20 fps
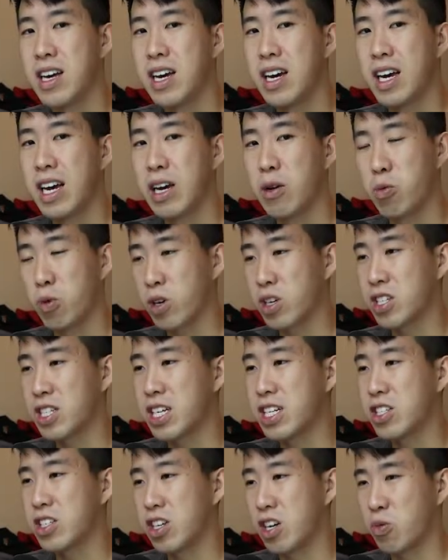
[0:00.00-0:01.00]
a
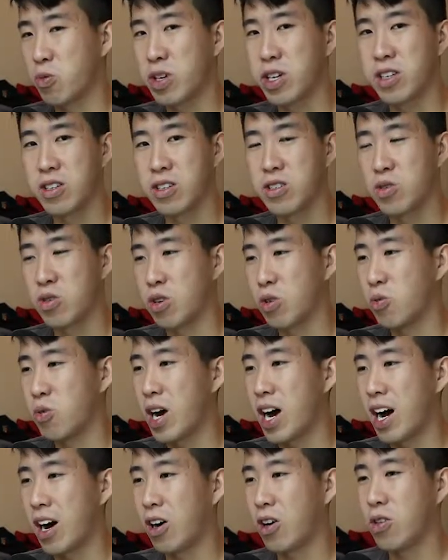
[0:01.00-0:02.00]
workstation on wheels or a
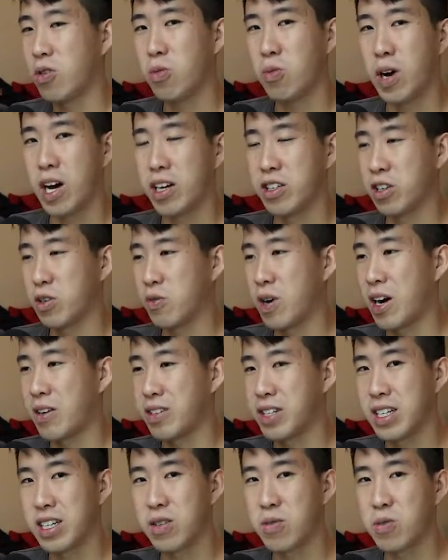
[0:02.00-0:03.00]
WOW while they're
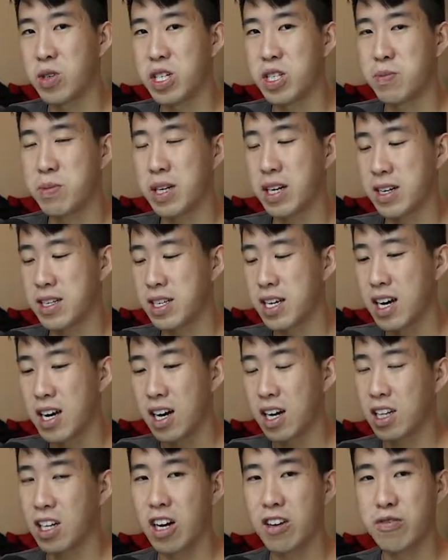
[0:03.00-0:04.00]
rounding, which because
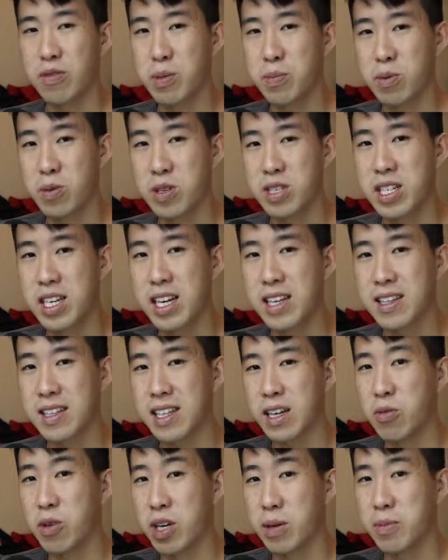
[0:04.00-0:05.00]
a lot of people are saying that
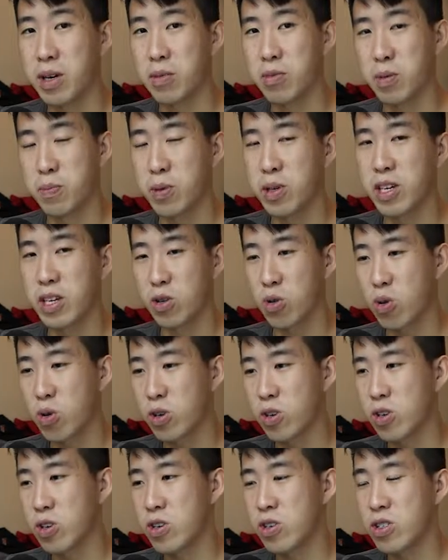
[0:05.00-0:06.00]
they want to be able to put in
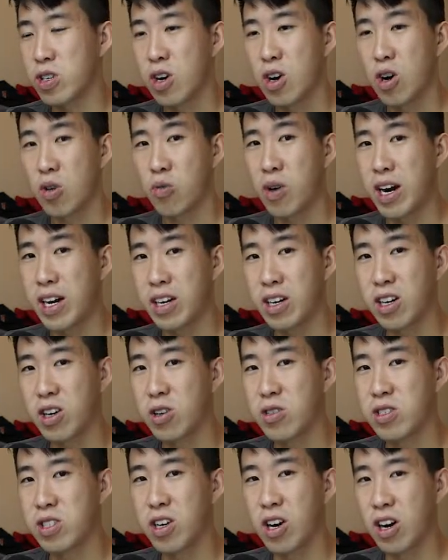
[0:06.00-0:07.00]
orders, write
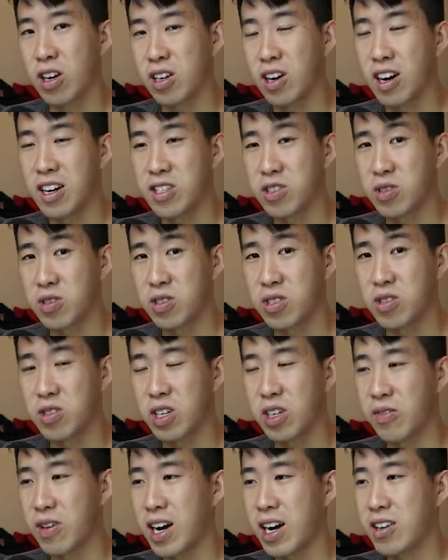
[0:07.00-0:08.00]
notes, call consults
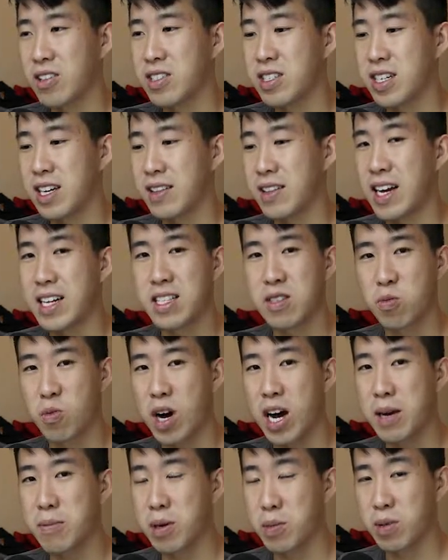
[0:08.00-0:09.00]
during rounds, and that's
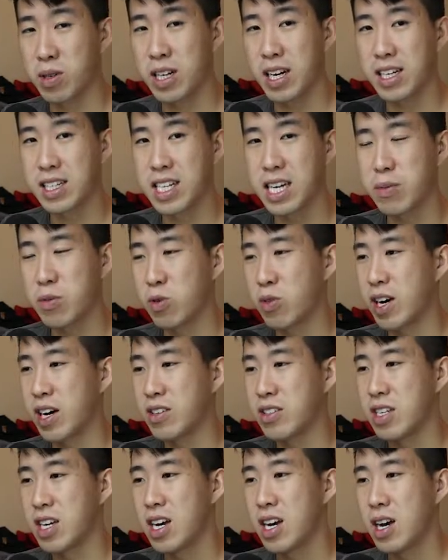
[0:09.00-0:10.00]
why people like table
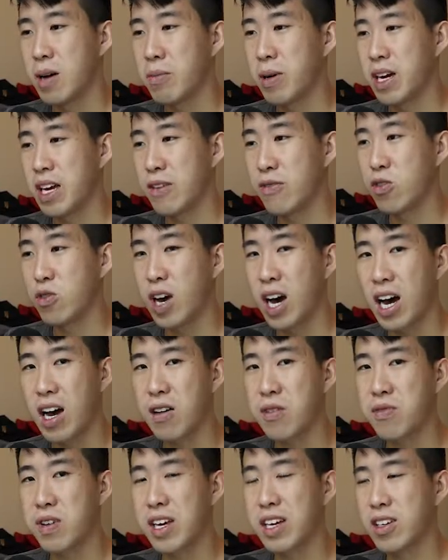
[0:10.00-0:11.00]
rounds. But if you
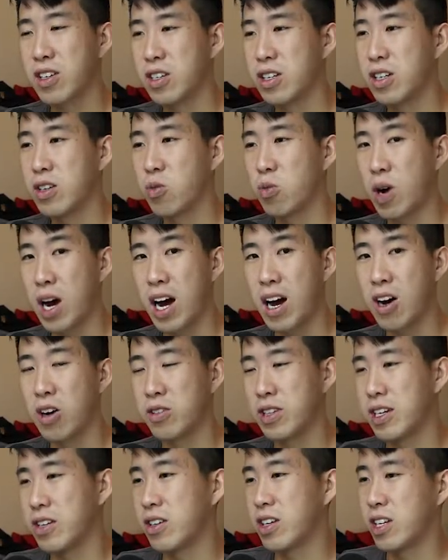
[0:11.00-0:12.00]
have a good WOW
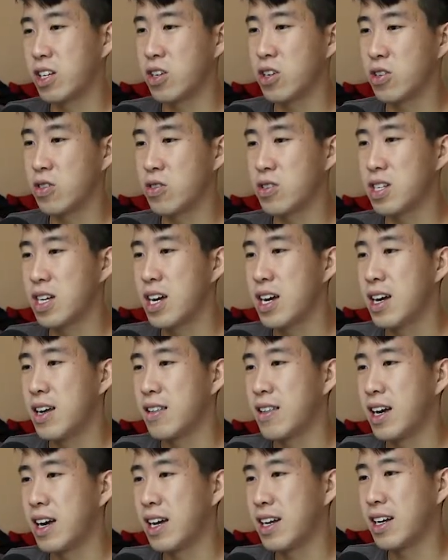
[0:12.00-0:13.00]
that you can use,
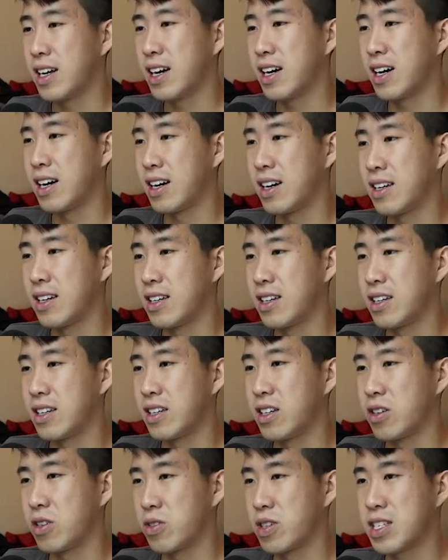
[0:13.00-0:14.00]
then uh,
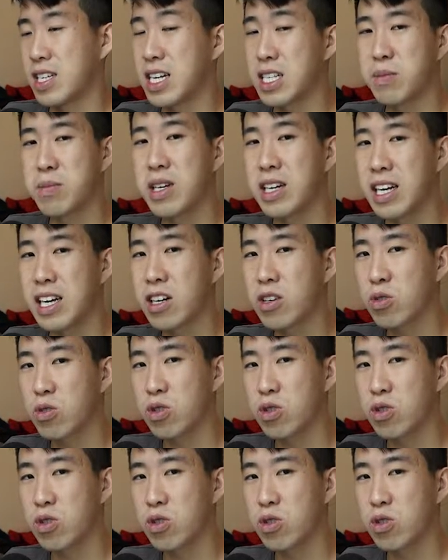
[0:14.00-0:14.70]
you know this has to be an integral